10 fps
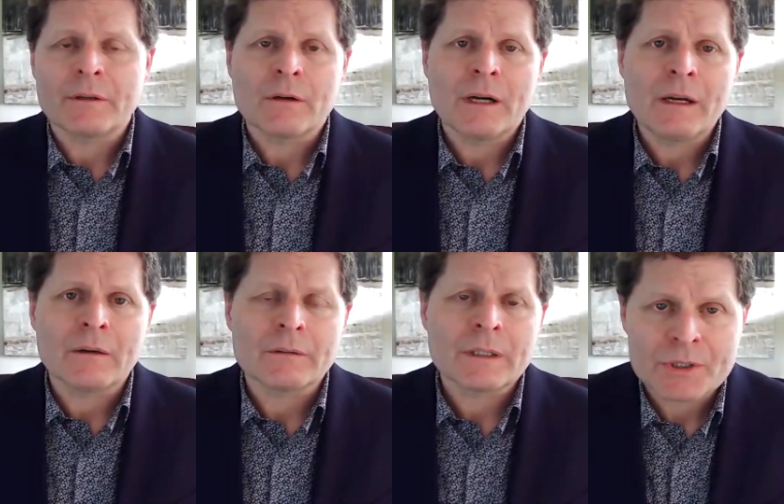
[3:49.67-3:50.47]
in the
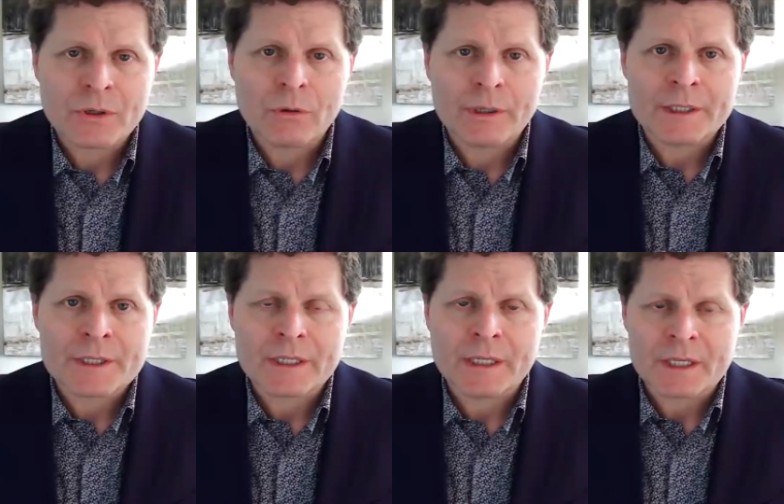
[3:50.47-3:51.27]
ground. So
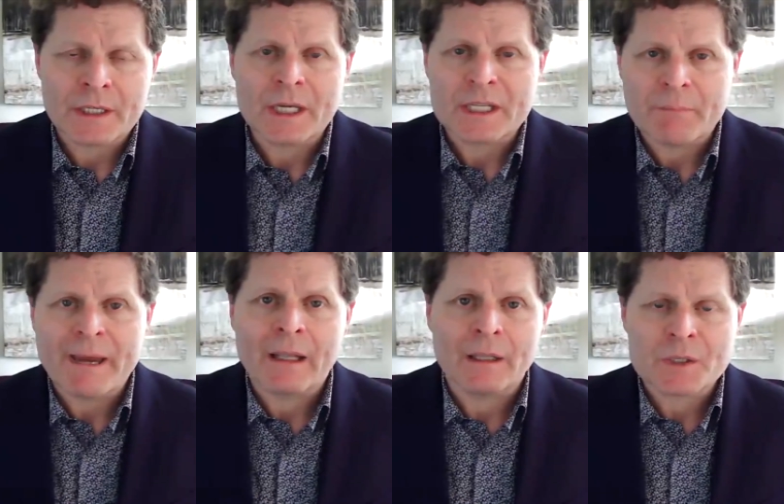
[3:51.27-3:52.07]
it's it's a nice
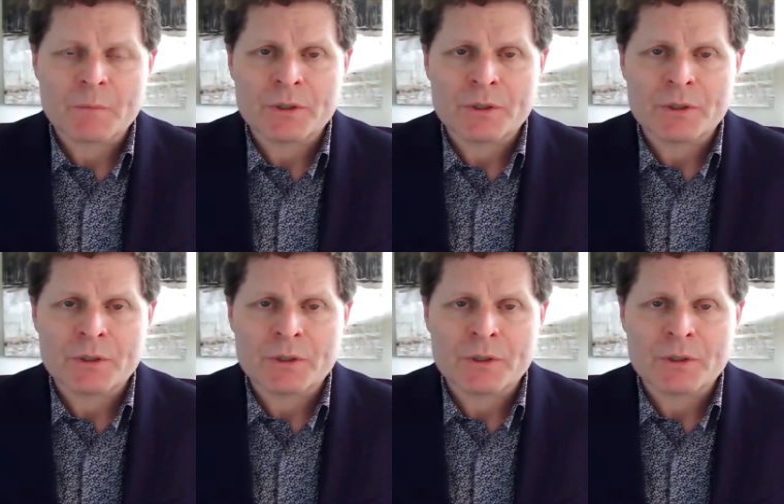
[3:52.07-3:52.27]
balance.